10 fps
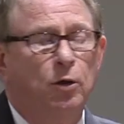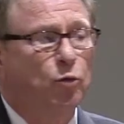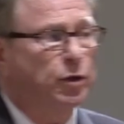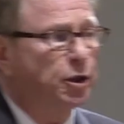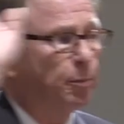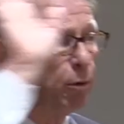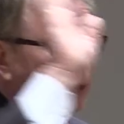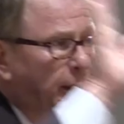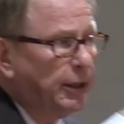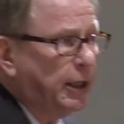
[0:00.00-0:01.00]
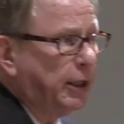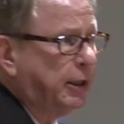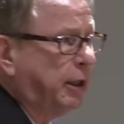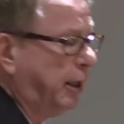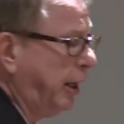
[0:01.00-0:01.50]
with your
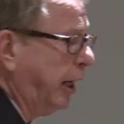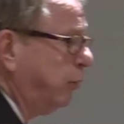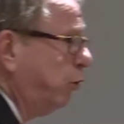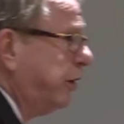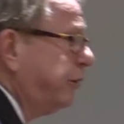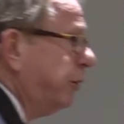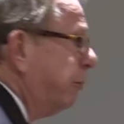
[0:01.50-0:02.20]
breathing and with your